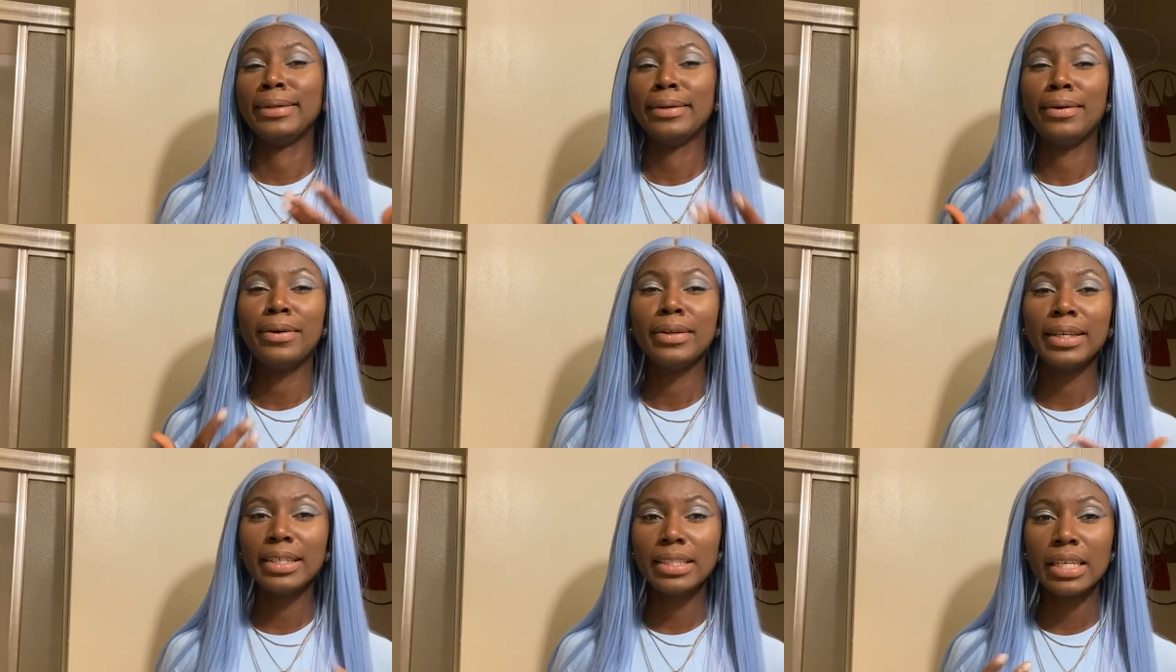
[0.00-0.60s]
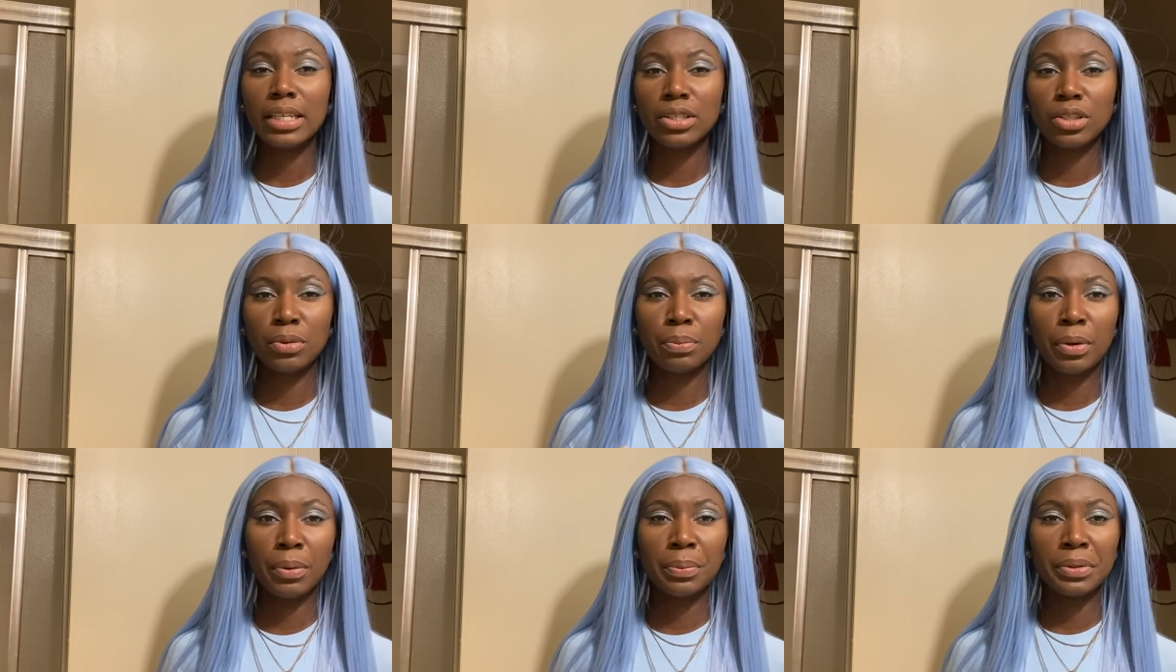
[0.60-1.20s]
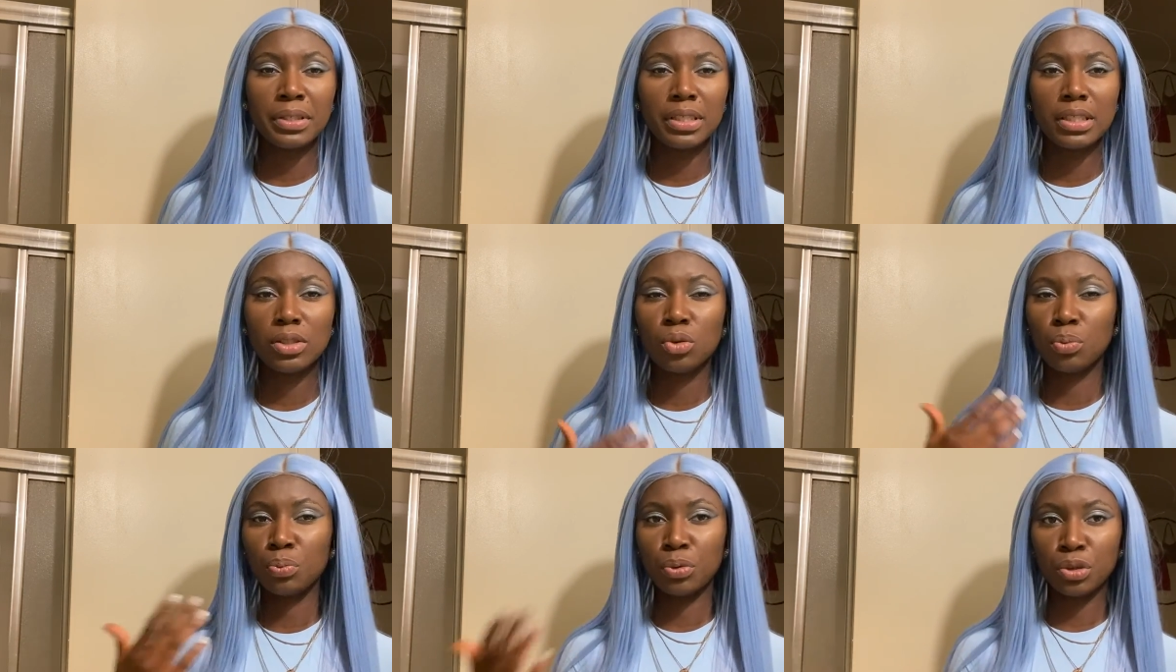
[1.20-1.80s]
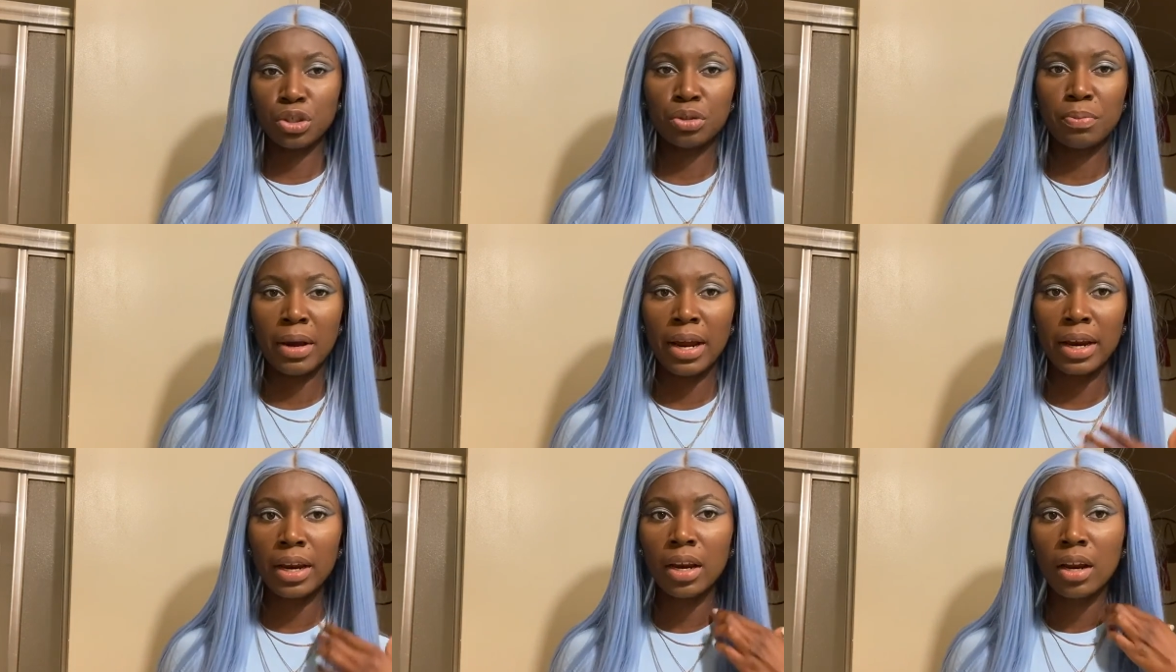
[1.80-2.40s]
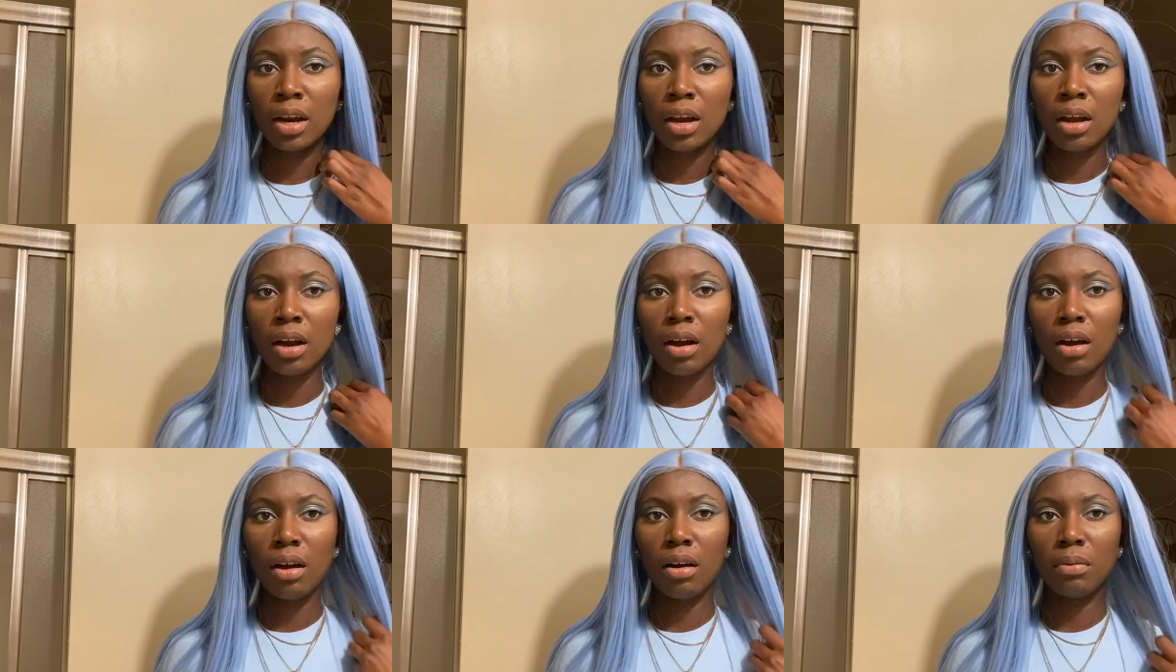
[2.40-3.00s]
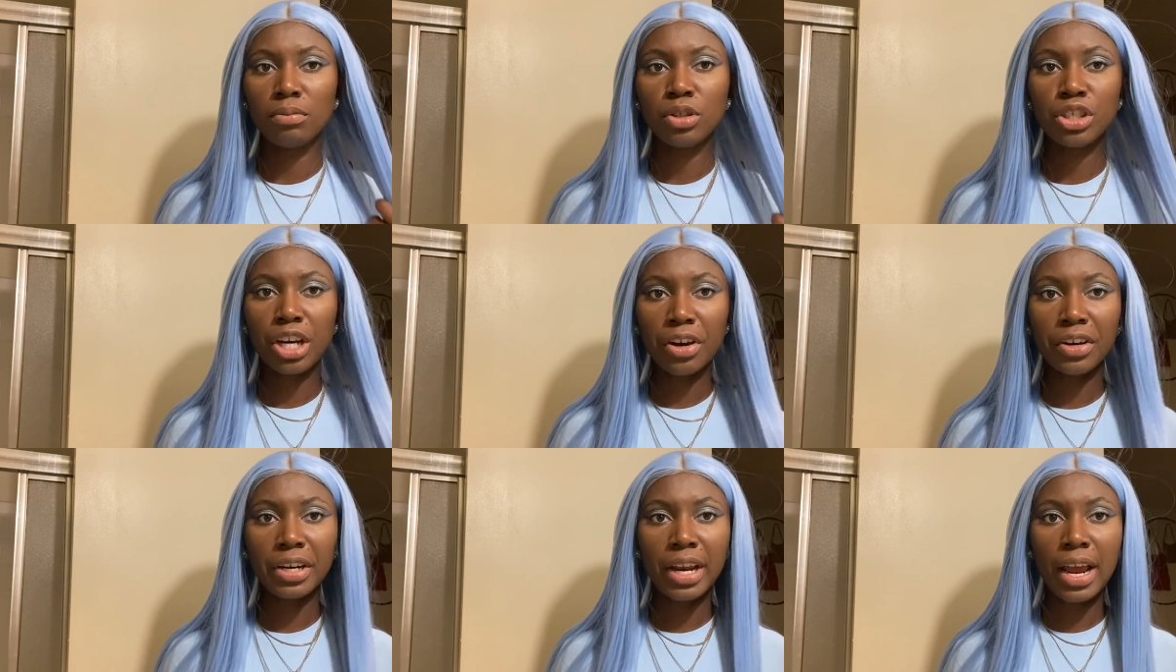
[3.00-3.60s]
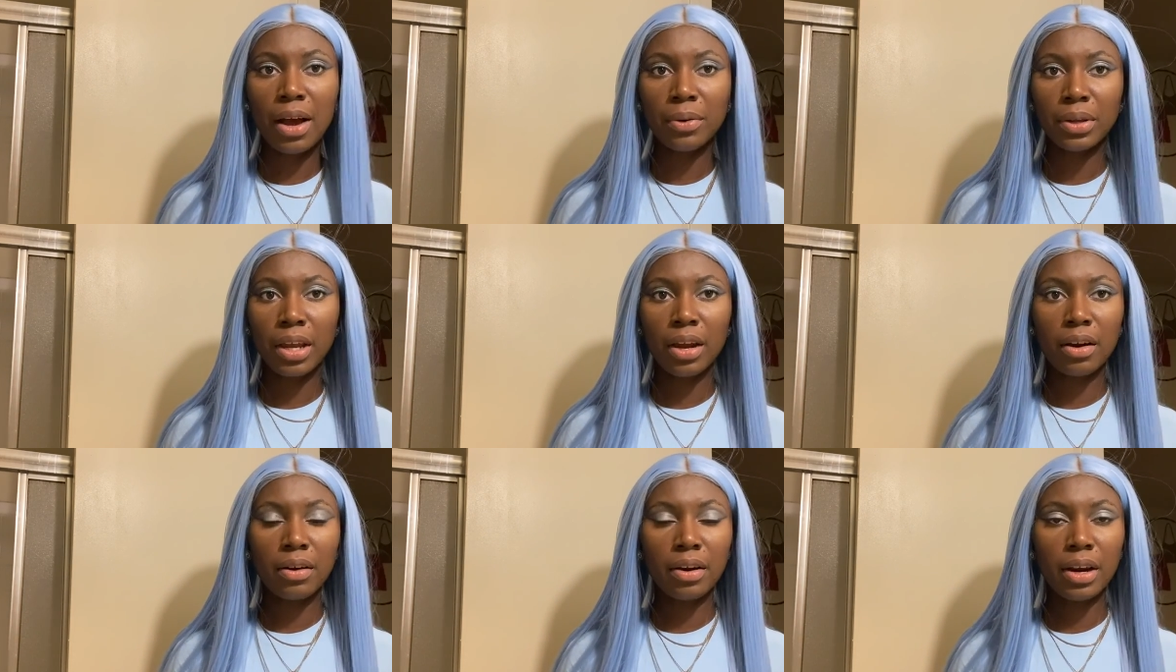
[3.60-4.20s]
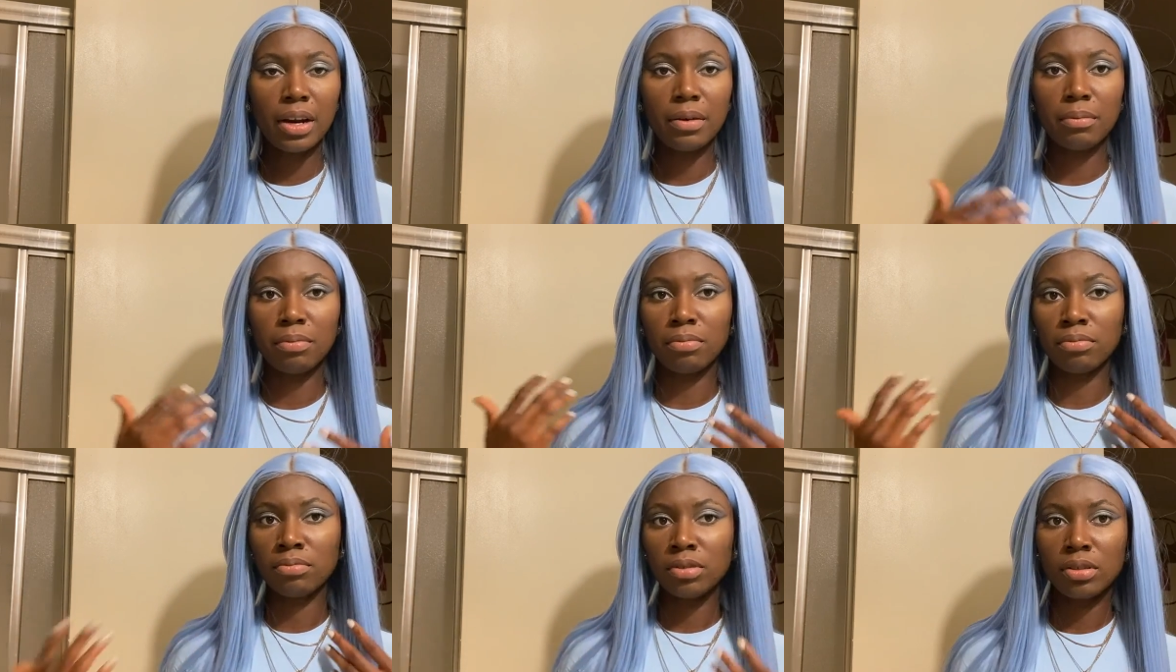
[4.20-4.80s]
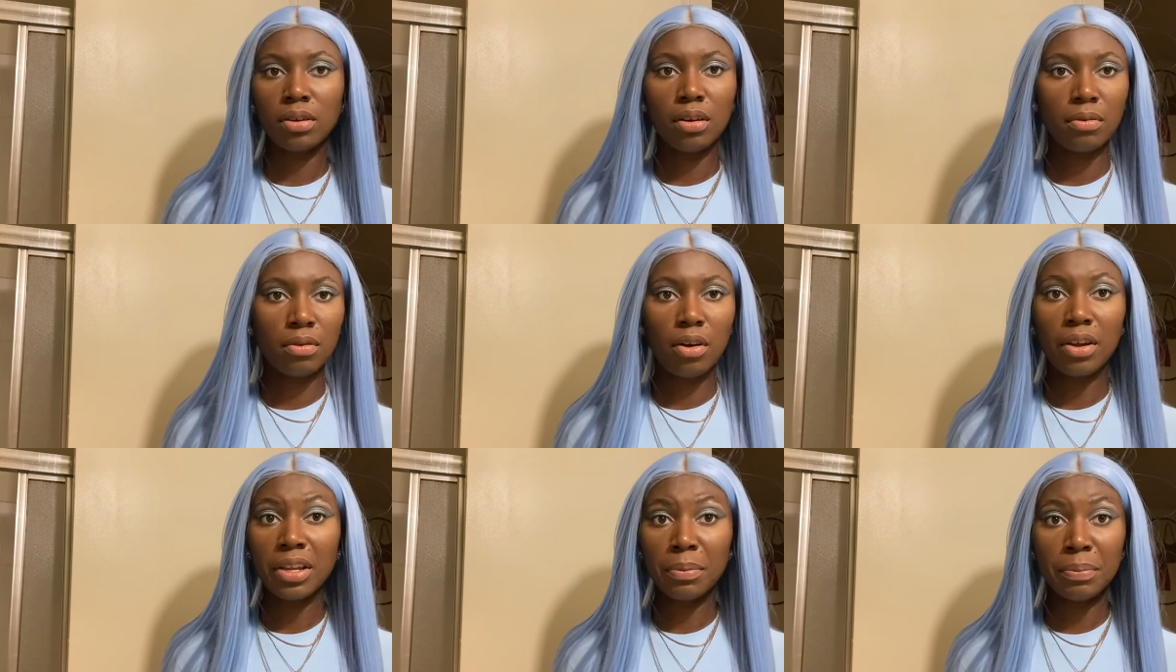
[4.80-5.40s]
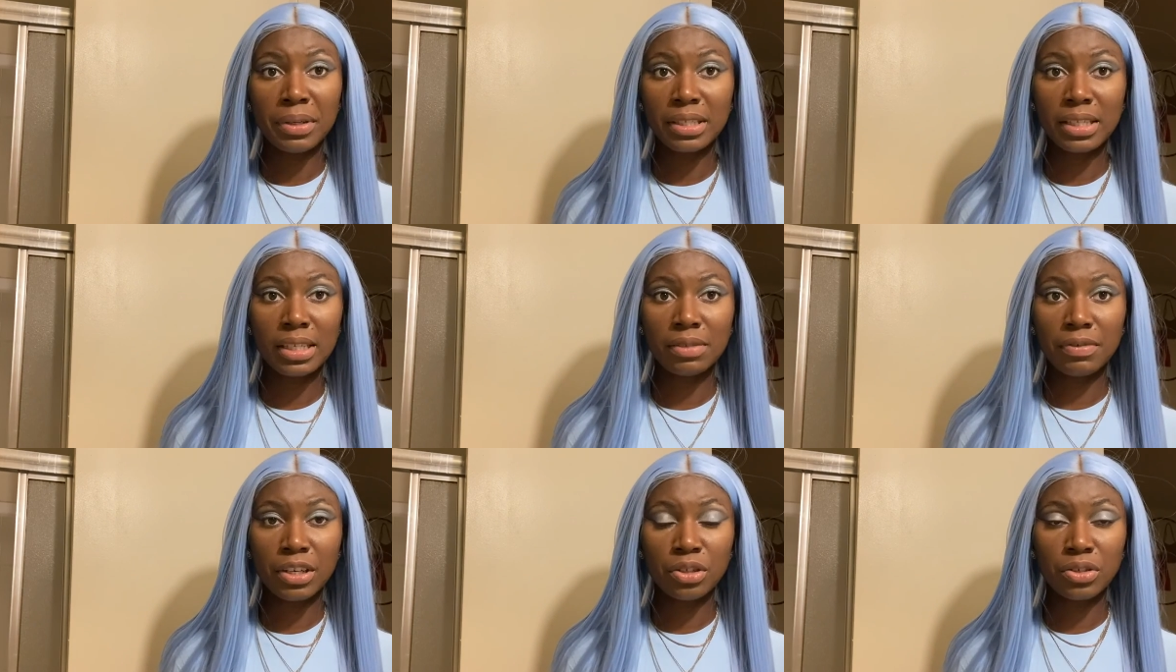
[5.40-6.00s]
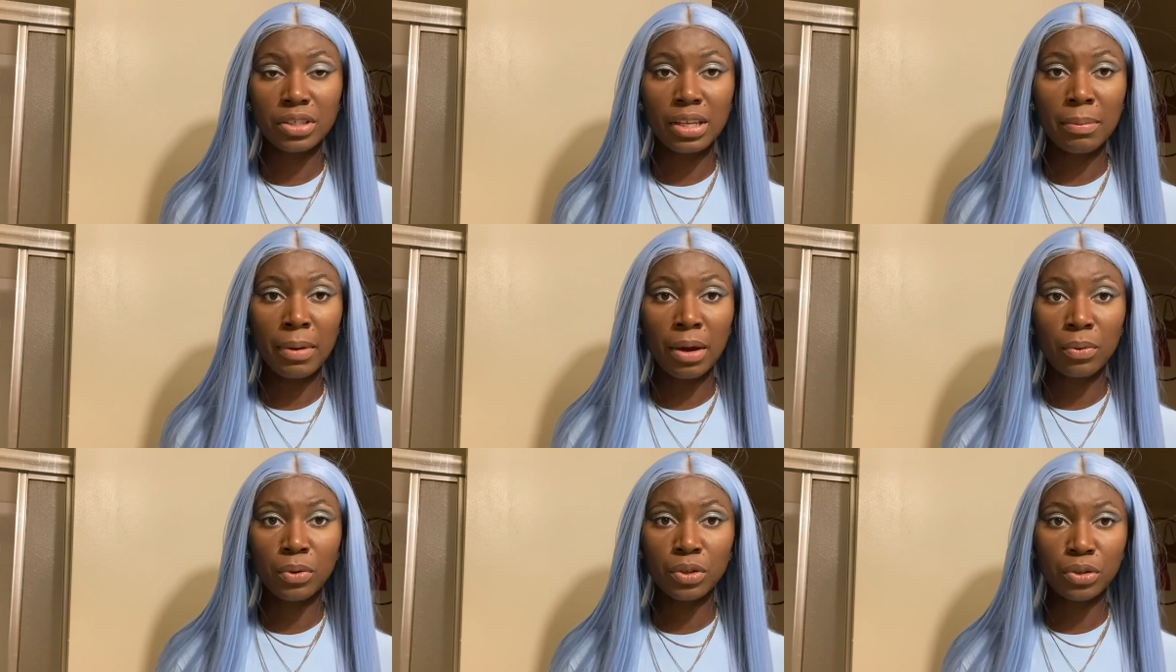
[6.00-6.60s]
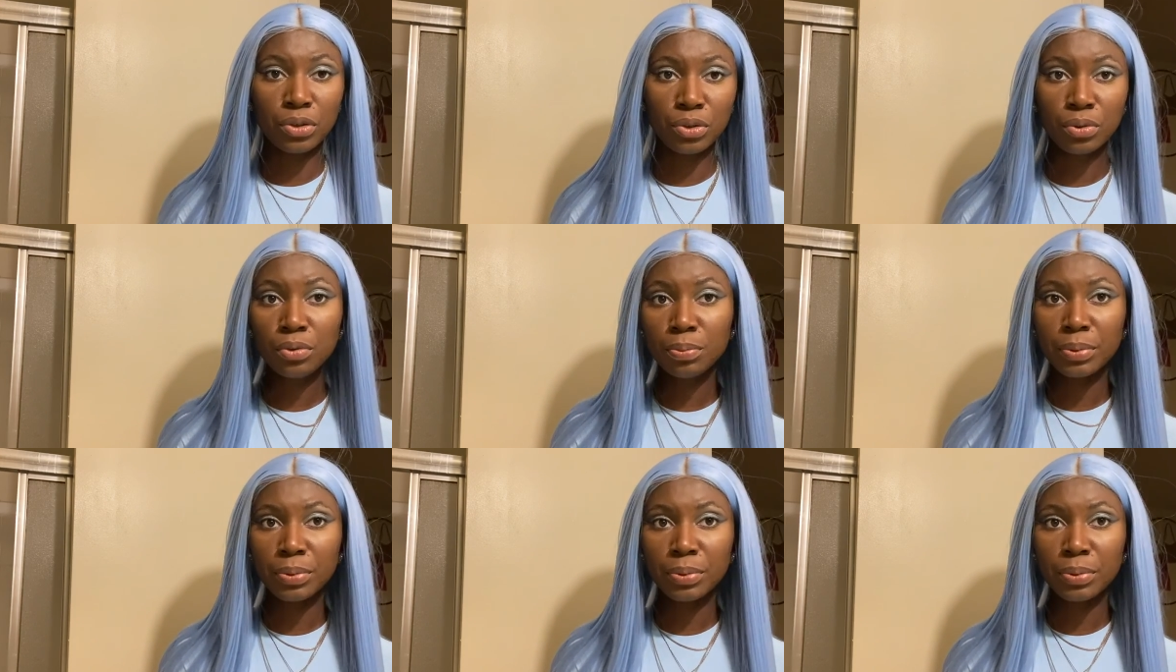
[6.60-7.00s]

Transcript: all intention purposes to push my um, charity out there and other business ventures I might want to do.